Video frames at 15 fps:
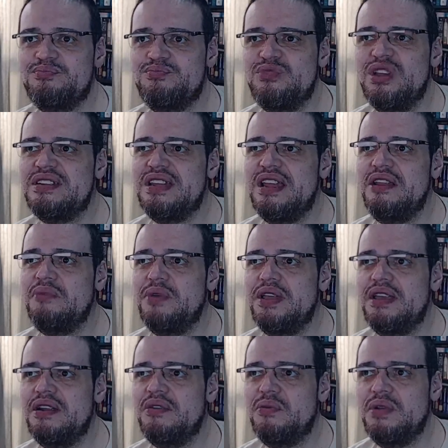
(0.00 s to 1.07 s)
you're dealing with
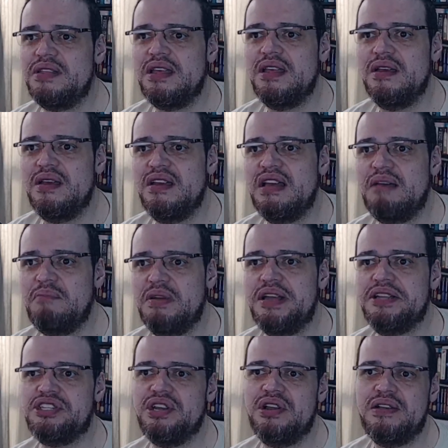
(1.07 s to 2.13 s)
here with a, a
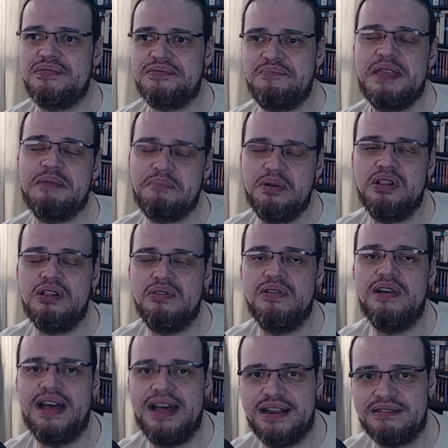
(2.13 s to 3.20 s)
bunch of people who
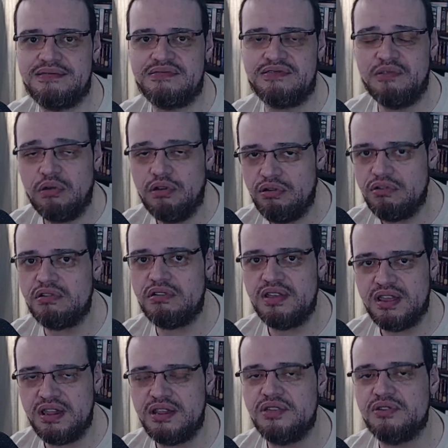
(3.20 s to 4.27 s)
are really,